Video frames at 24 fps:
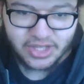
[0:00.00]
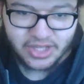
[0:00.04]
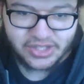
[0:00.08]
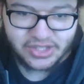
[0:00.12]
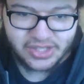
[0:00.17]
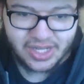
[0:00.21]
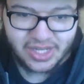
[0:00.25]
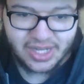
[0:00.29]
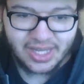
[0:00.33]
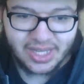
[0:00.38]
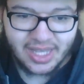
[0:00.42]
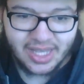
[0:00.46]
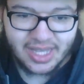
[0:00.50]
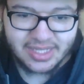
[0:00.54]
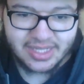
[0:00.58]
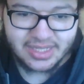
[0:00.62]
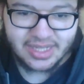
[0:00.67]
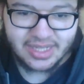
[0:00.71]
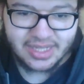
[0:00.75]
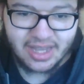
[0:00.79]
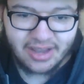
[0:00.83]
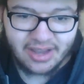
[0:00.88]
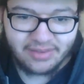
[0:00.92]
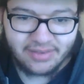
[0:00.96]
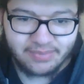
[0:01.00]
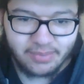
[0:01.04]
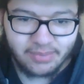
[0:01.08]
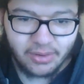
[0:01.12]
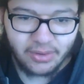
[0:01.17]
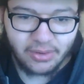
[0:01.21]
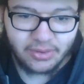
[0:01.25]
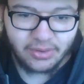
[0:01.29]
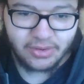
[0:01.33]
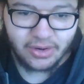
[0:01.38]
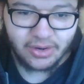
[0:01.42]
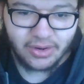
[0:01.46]
the sunglasses have
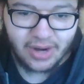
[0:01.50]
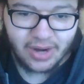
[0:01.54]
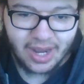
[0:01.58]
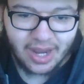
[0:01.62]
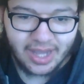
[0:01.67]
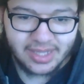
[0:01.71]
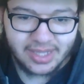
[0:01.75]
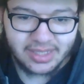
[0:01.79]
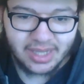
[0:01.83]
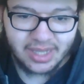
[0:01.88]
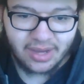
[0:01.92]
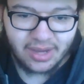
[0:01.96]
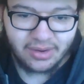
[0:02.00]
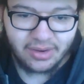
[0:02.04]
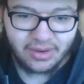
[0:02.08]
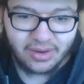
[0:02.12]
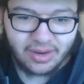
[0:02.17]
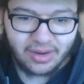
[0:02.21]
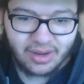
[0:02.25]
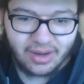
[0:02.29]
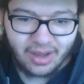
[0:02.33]
burned our eyes out?